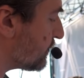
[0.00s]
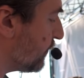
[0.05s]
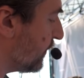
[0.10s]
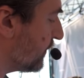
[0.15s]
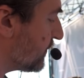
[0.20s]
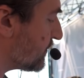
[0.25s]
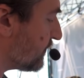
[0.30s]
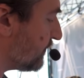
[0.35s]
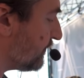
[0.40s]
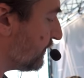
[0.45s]

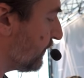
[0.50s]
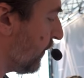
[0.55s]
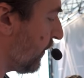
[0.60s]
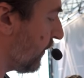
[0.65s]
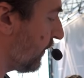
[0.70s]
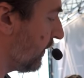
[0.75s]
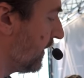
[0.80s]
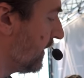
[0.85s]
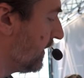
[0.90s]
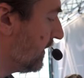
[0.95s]
1, 2,
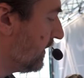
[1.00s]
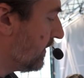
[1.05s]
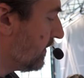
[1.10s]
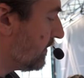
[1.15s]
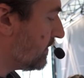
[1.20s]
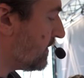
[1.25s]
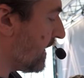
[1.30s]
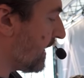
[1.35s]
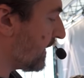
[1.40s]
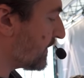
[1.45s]
4,
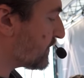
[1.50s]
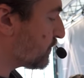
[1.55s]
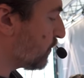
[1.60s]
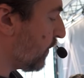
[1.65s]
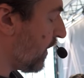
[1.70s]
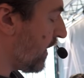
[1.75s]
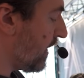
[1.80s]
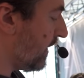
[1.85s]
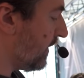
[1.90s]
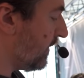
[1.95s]
the
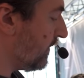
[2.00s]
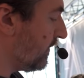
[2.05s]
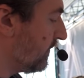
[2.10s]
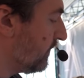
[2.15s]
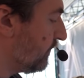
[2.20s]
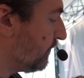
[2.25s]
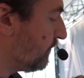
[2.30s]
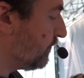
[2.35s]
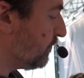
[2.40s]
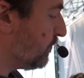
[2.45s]
XY
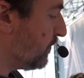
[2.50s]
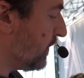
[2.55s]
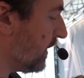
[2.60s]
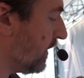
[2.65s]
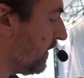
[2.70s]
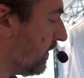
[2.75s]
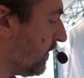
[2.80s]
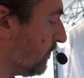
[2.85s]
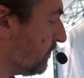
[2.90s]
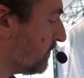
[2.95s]

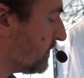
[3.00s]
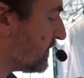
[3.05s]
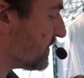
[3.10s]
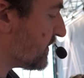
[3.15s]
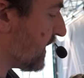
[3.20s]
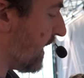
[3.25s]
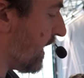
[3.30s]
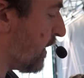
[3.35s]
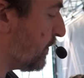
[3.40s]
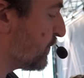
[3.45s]
um,
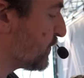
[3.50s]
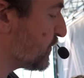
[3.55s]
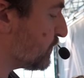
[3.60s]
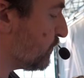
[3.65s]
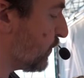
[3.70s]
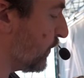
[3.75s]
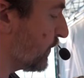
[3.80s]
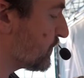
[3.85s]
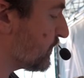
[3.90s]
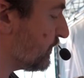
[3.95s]
tabs
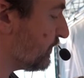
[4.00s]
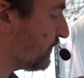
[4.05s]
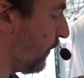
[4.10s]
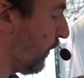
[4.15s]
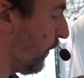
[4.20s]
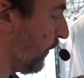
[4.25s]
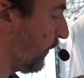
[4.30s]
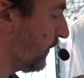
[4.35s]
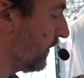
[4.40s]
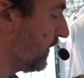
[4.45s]
1
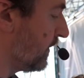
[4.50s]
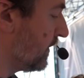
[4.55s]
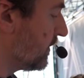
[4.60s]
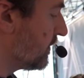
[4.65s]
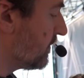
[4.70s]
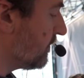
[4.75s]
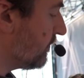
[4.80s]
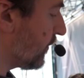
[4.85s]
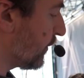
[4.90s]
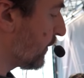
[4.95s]
4
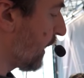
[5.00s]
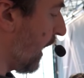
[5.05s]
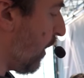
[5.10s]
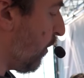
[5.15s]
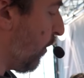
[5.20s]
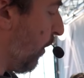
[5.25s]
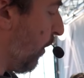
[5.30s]
they're now